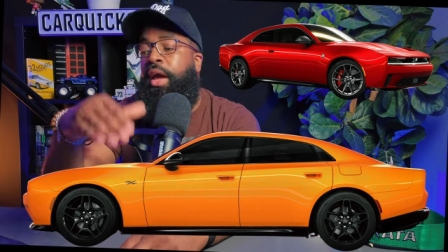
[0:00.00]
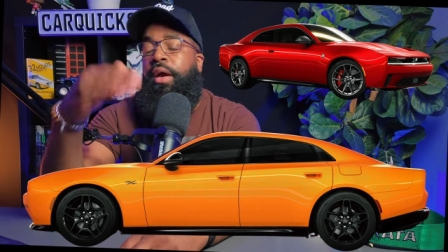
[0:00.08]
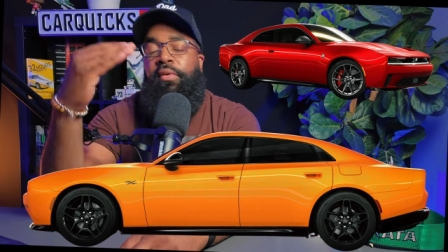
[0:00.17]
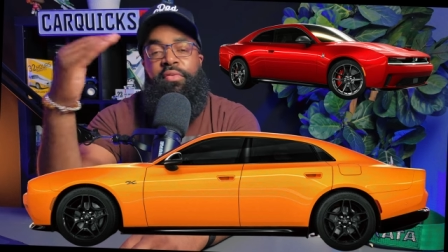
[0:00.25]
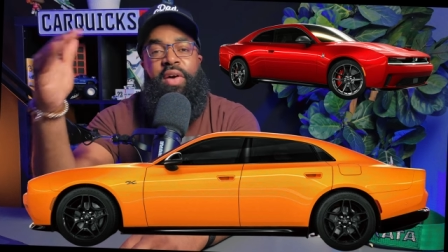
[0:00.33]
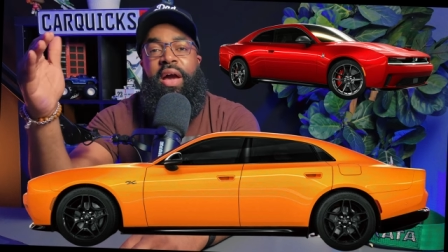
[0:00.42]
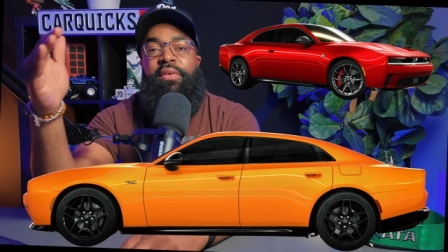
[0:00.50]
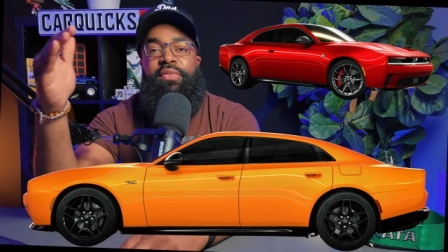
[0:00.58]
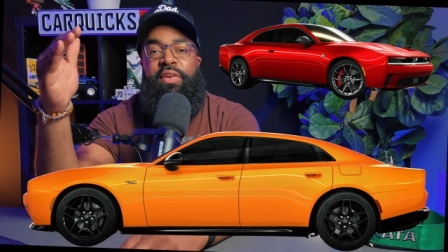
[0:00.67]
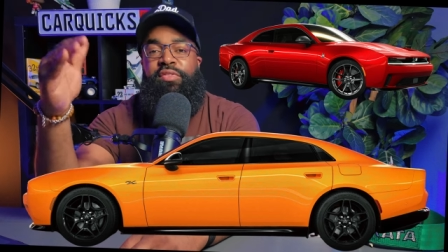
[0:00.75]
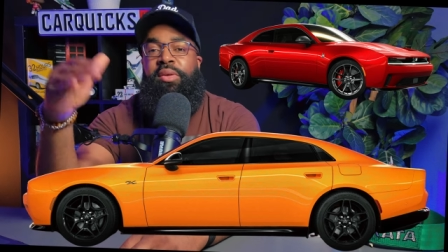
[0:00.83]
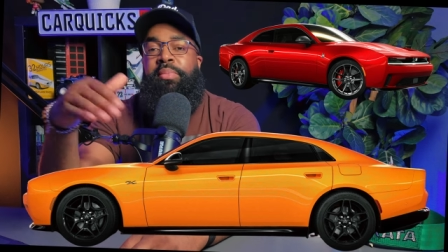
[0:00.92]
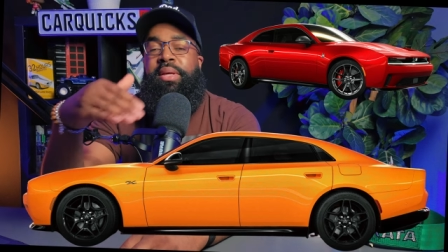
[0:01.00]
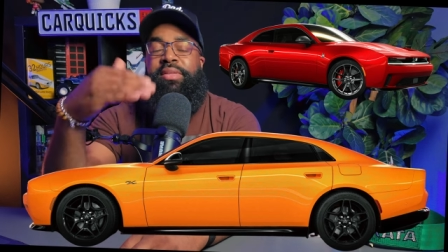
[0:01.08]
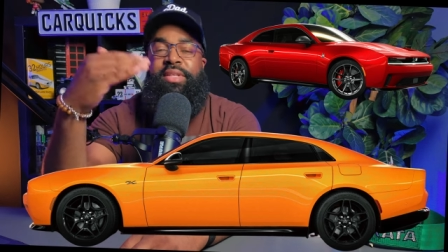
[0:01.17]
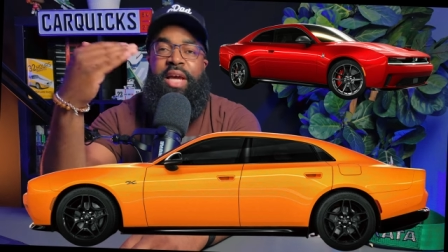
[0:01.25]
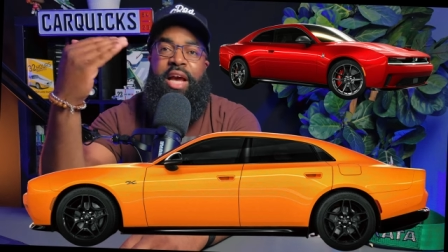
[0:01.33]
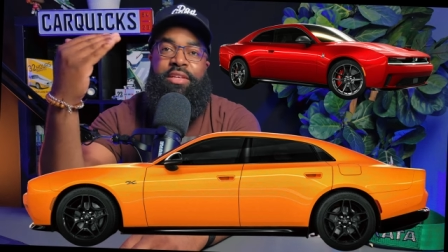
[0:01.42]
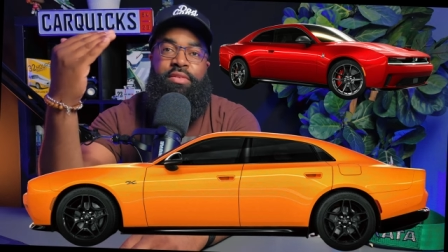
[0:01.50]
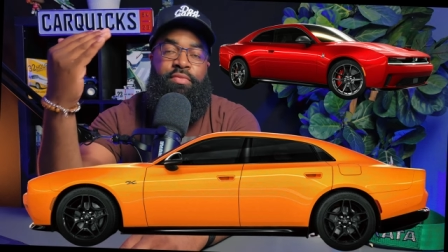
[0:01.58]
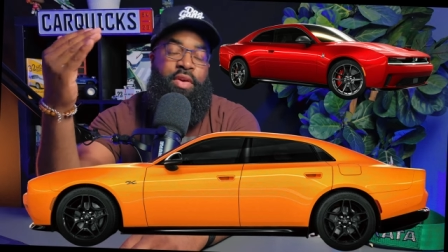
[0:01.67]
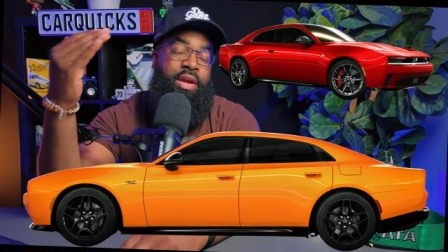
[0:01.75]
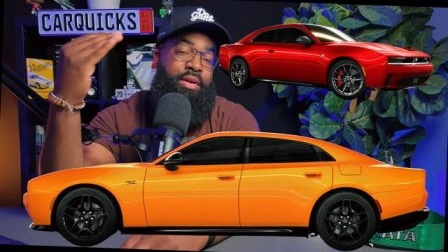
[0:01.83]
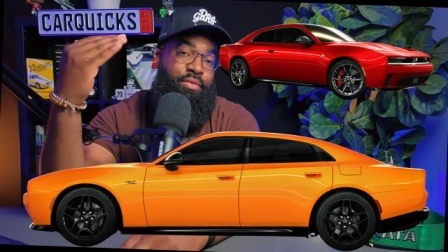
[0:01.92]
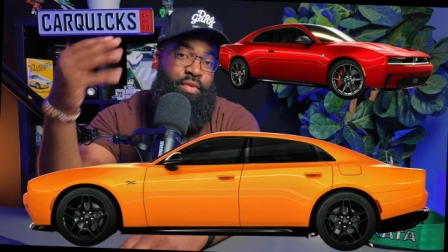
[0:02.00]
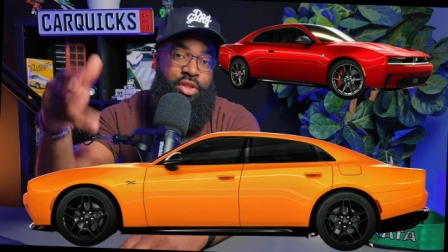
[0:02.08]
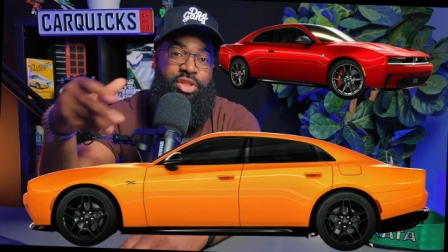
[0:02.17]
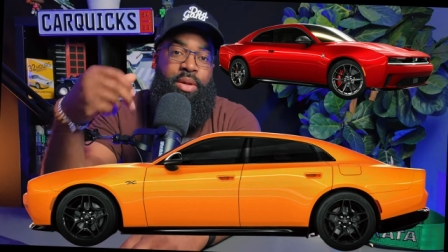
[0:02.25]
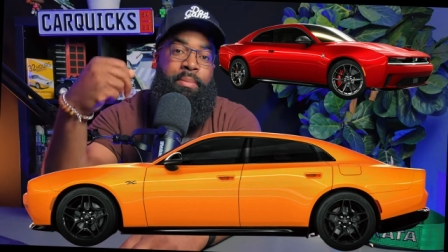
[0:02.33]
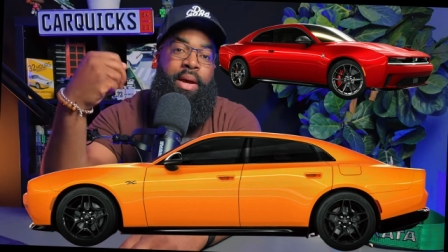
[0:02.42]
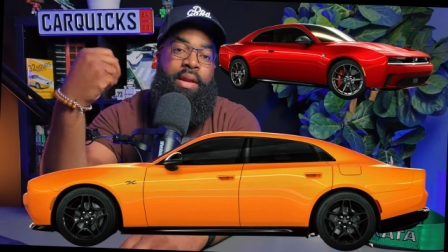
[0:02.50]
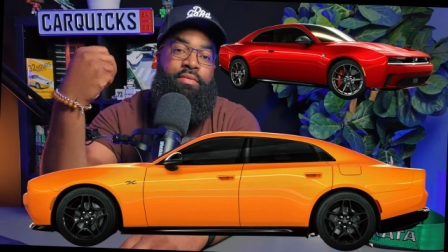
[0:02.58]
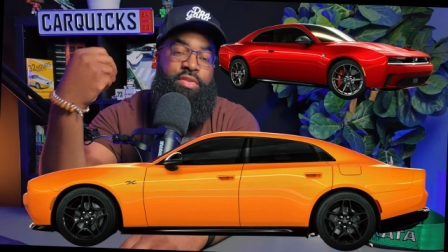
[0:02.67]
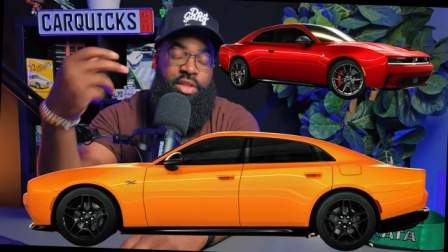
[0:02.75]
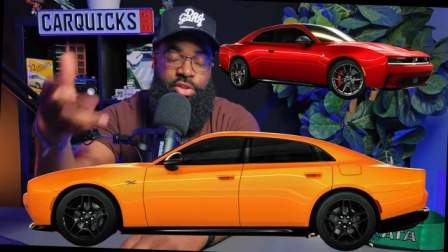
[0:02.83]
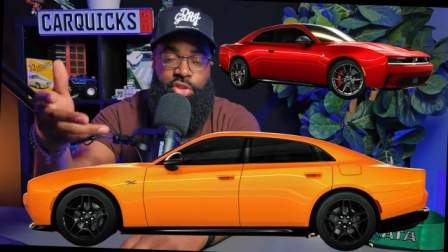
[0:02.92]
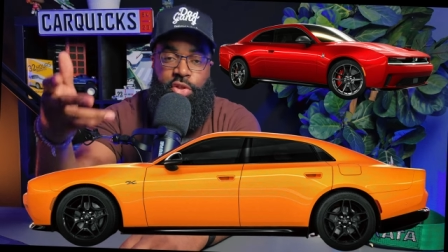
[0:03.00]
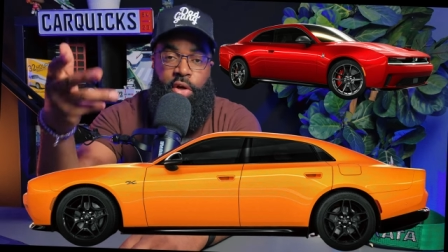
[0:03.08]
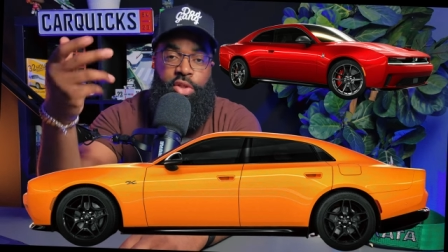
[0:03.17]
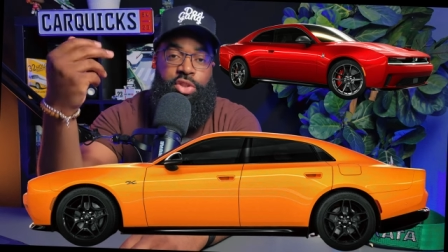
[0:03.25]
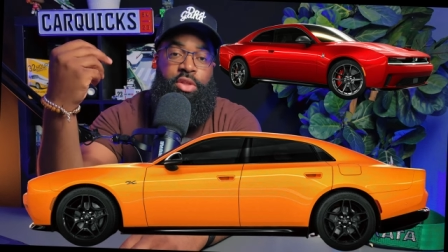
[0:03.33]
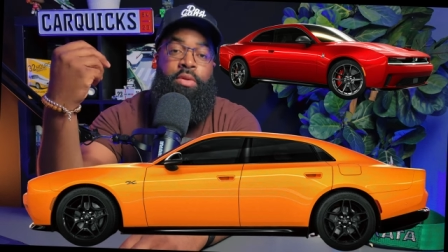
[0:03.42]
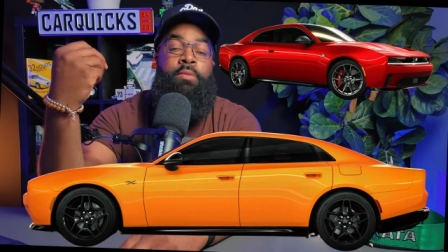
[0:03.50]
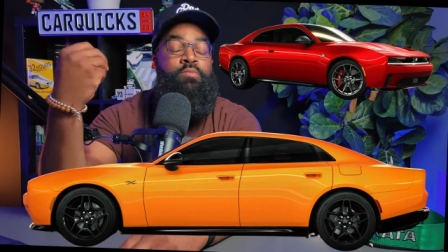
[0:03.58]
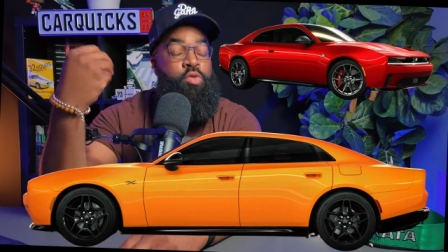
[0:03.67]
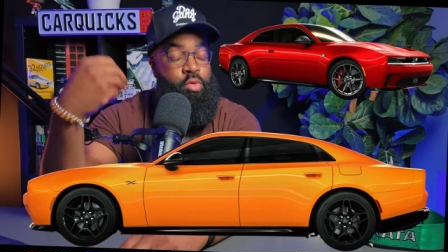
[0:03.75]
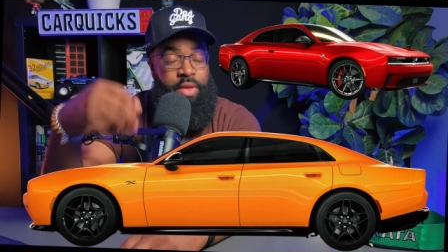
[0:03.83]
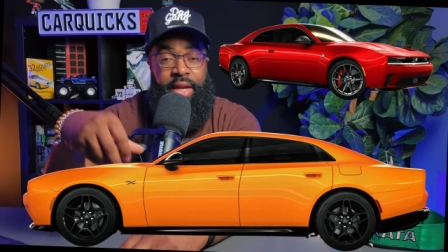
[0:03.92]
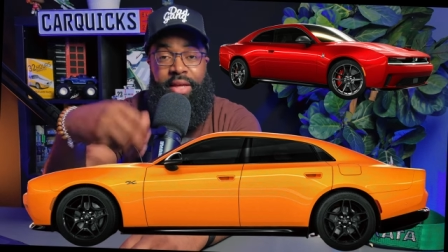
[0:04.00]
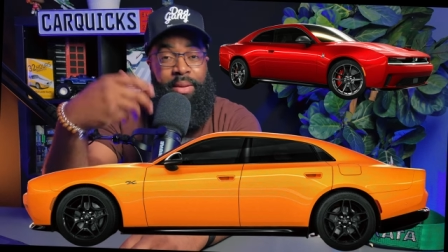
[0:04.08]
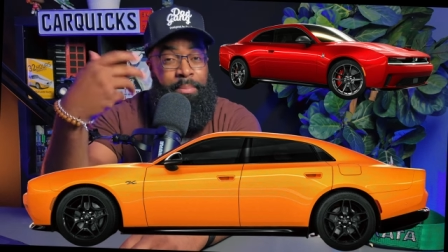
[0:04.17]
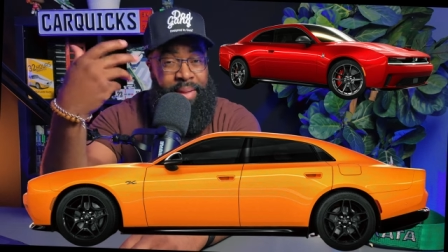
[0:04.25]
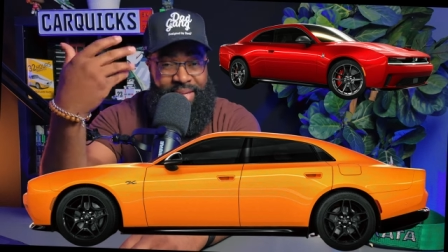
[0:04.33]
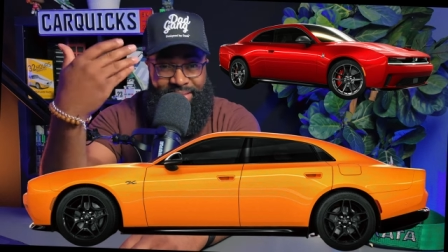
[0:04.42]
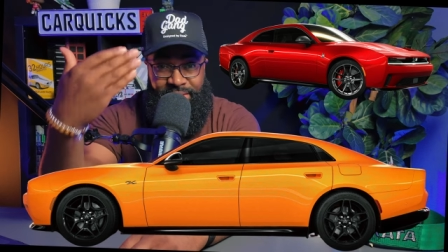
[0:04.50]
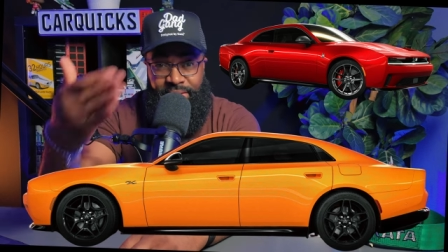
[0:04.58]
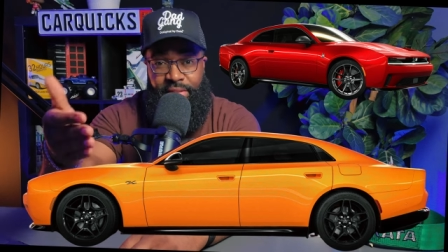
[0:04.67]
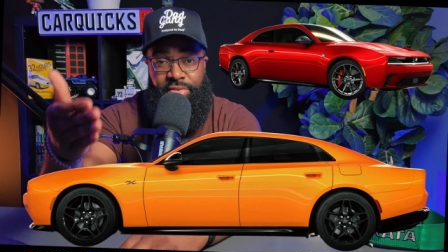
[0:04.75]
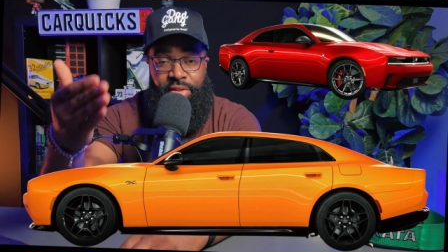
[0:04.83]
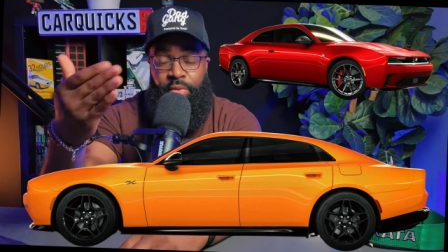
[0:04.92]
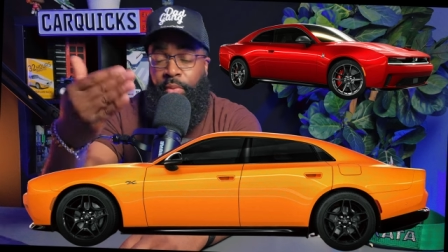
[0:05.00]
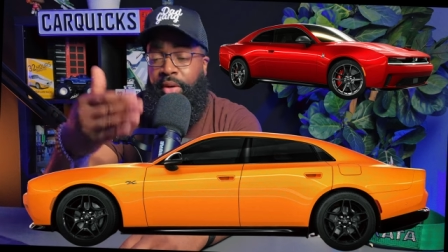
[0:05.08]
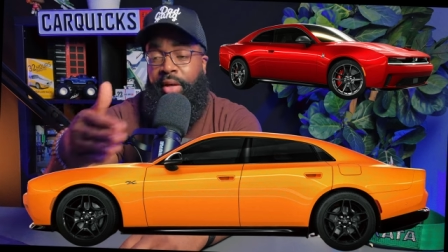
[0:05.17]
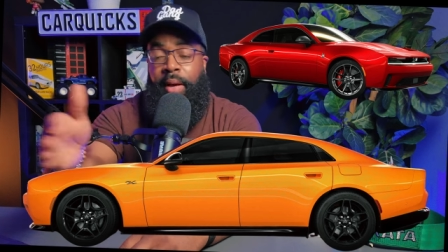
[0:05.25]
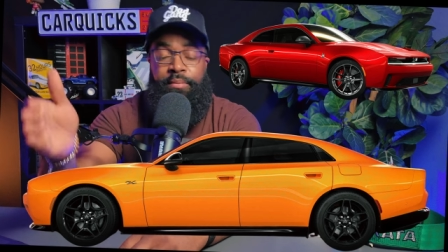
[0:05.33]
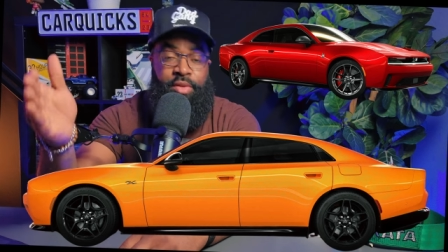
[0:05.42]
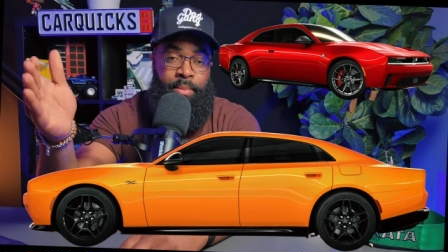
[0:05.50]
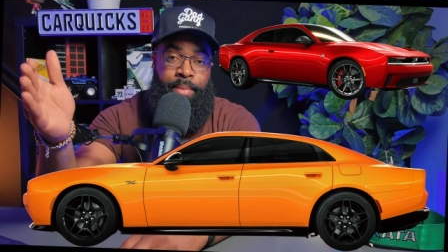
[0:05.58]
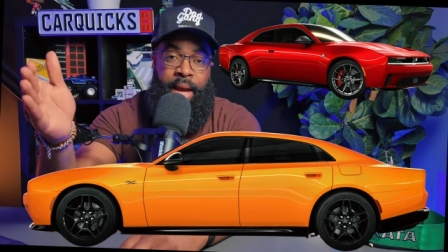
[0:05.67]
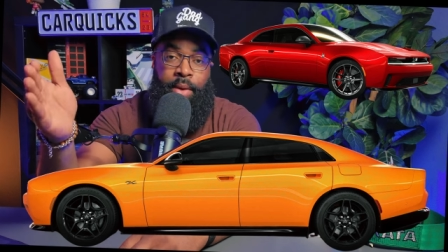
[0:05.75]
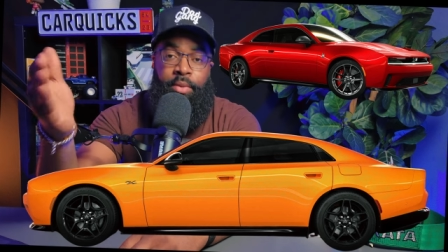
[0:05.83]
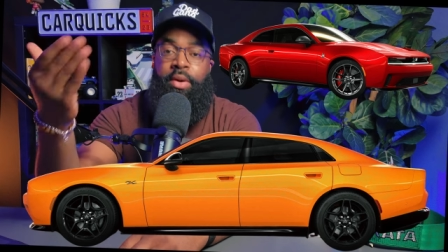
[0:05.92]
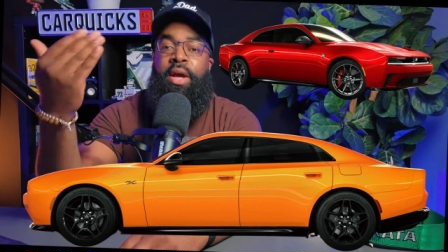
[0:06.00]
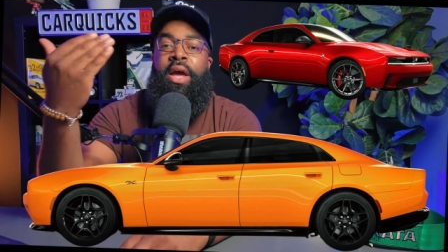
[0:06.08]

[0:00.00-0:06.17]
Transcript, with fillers: five fifty means it has a very efficient amount of discharging so that it can be consistent when it comes to the power.